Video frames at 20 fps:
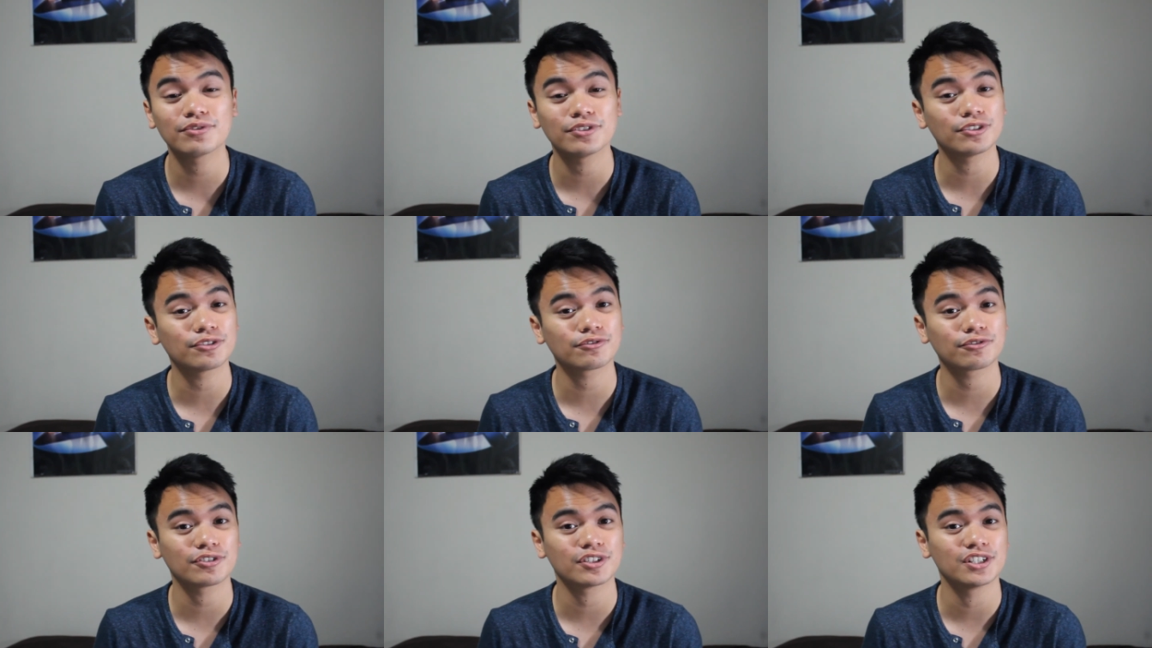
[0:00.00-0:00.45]

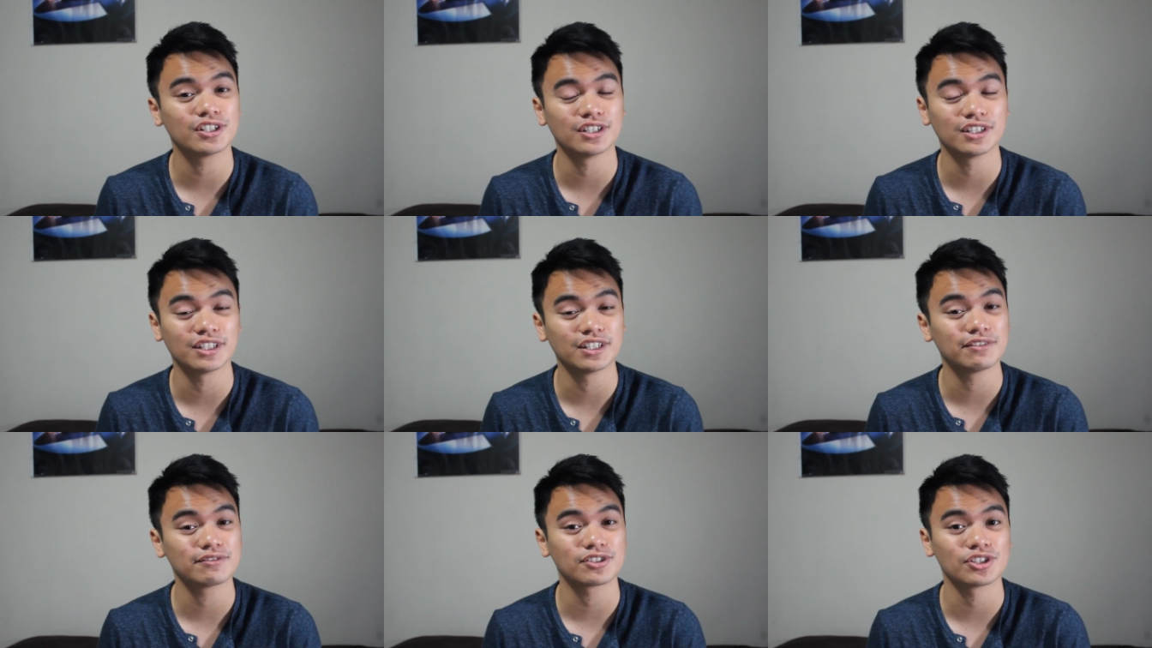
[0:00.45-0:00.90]
feel free to
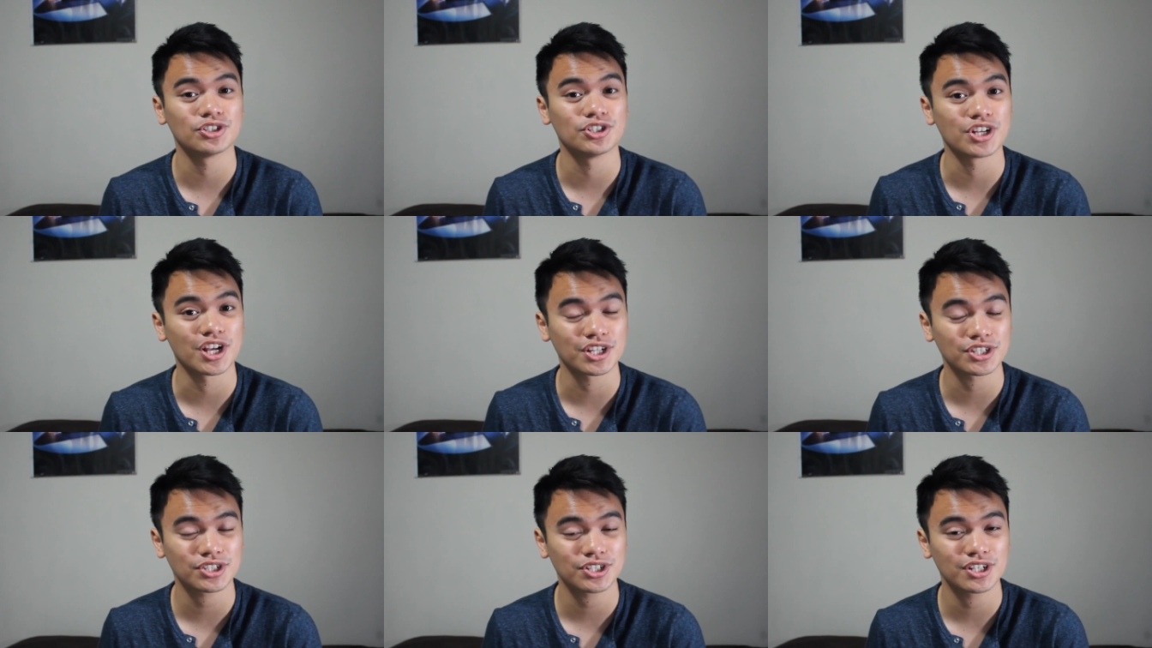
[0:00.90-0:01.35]
leave
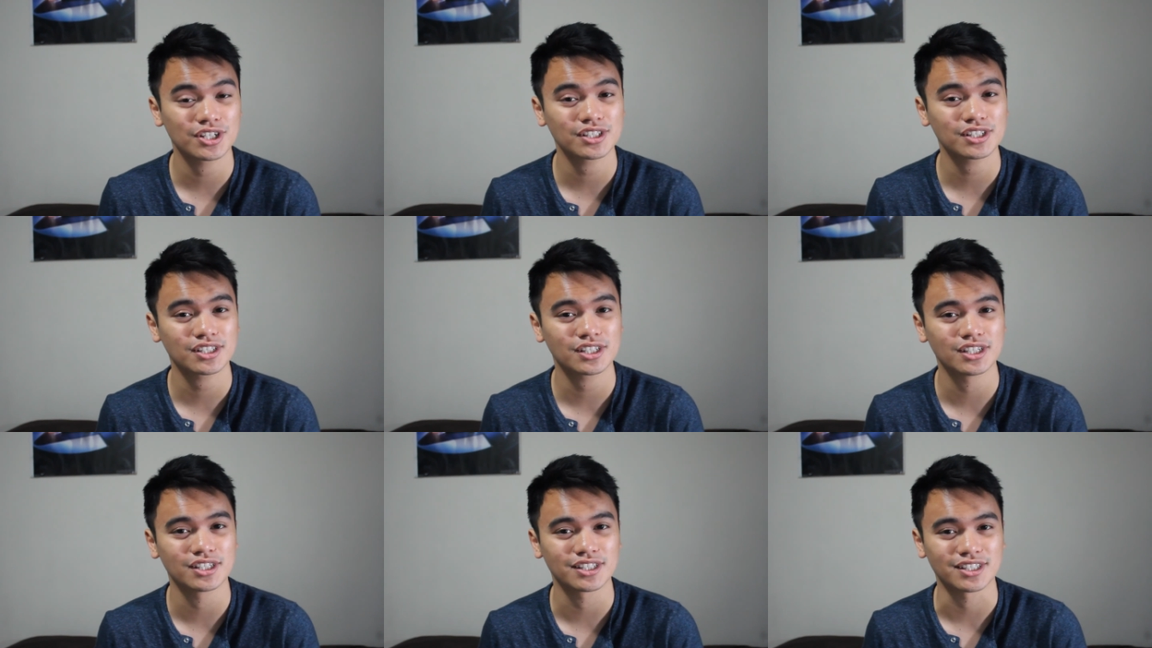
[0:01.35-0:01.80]

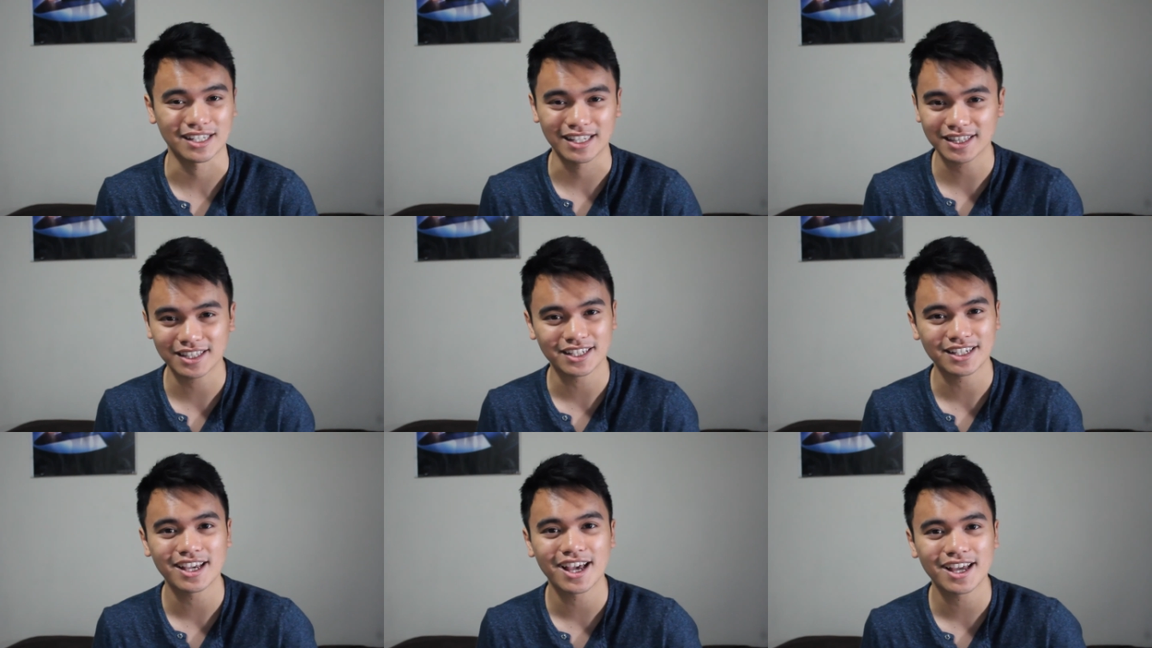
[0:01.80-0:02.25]
suggestions, because in
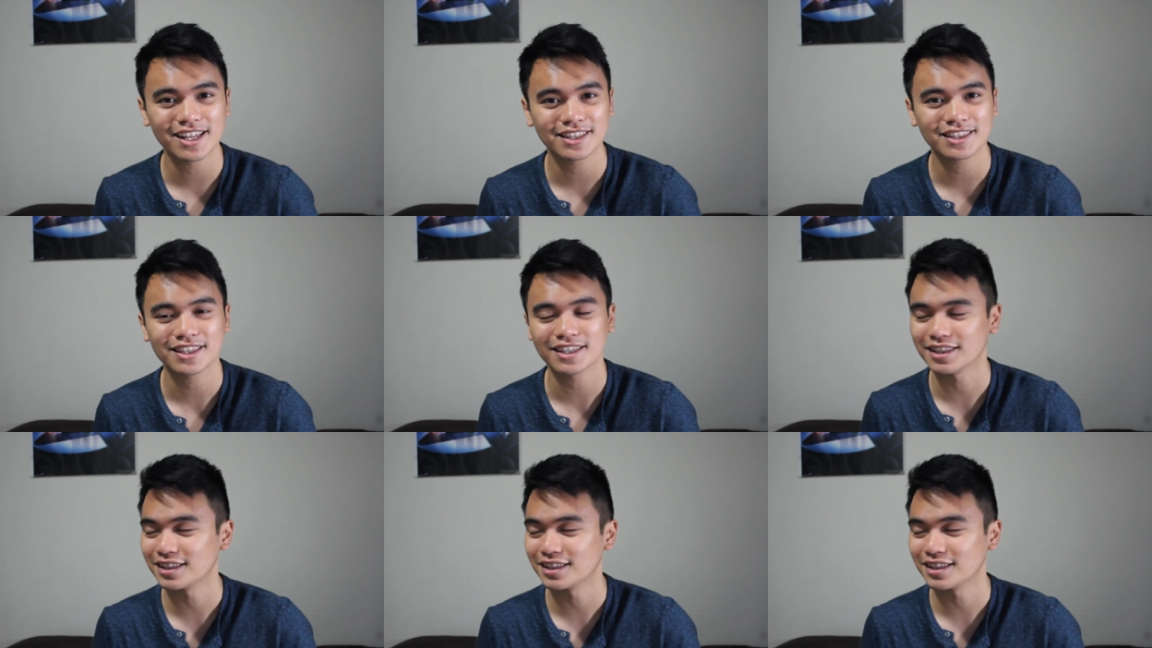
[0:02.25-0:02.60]
the end,